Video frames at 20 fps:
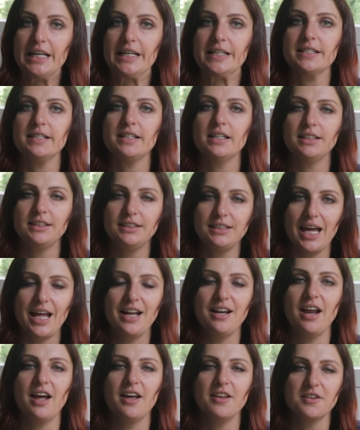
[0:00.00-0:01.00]
is
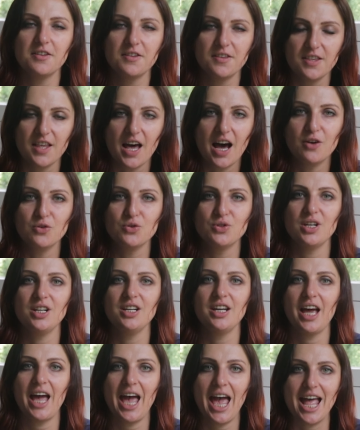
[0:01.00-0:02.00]

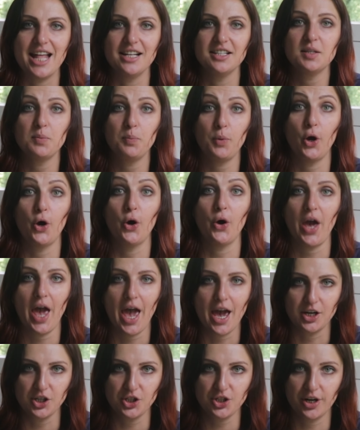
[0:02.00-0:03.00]
10,000 hens per
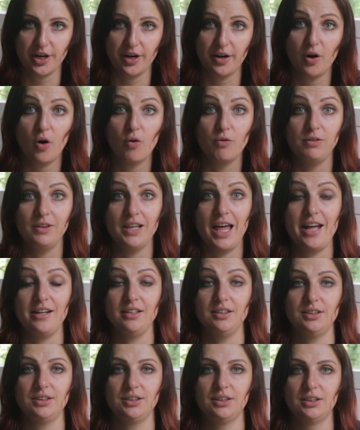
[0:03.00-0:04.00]
hectare of
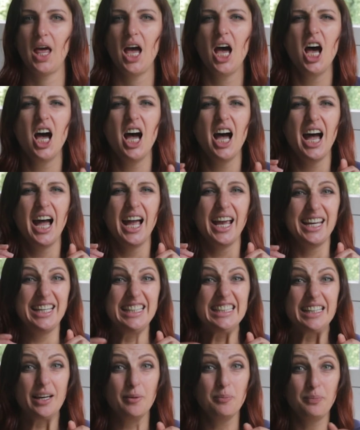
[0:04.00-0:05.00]
land.
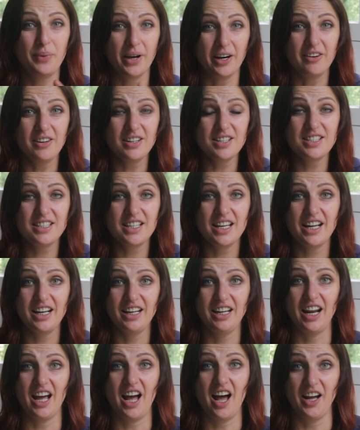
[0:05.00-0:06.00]
In
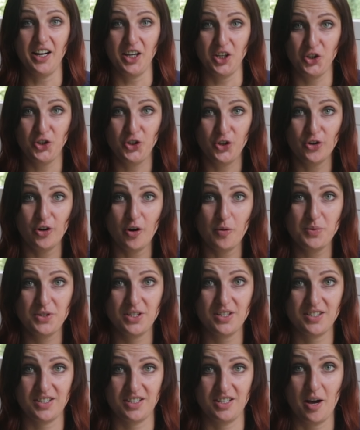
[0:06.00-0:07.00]
comparison, in Europe,
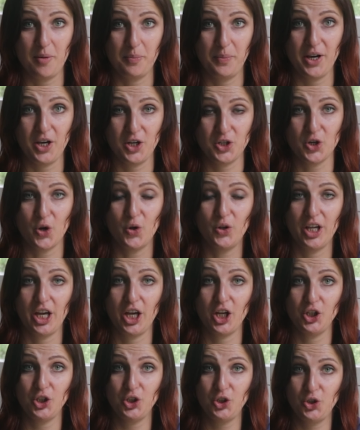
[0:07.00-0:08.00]
this number is
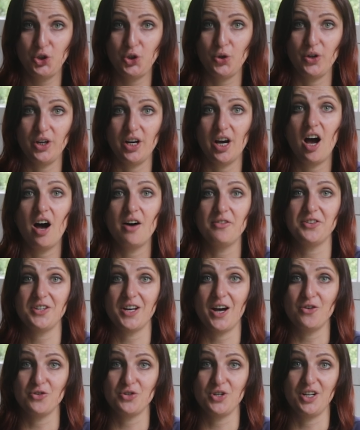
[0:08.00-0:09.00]
only
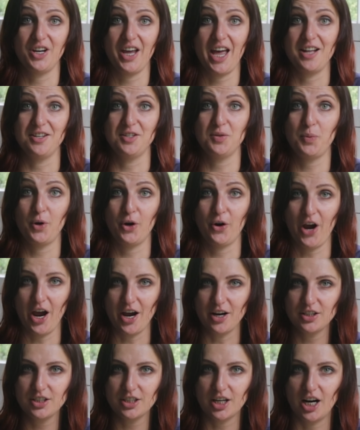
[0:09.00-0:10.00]
2,500 hens per
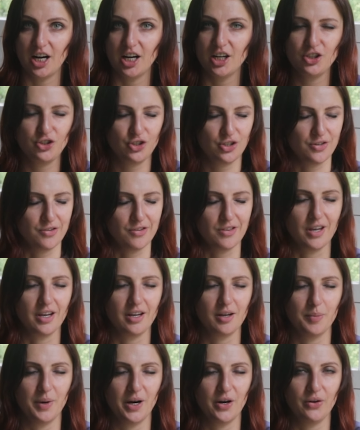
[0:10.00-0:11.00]
hectare. Just
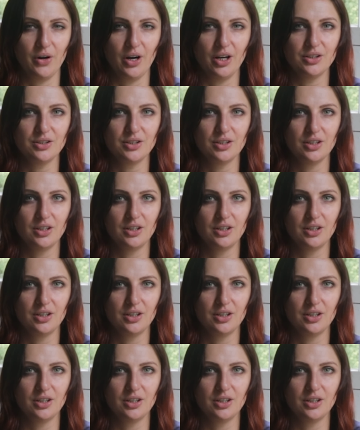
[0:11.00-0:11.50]
think about it.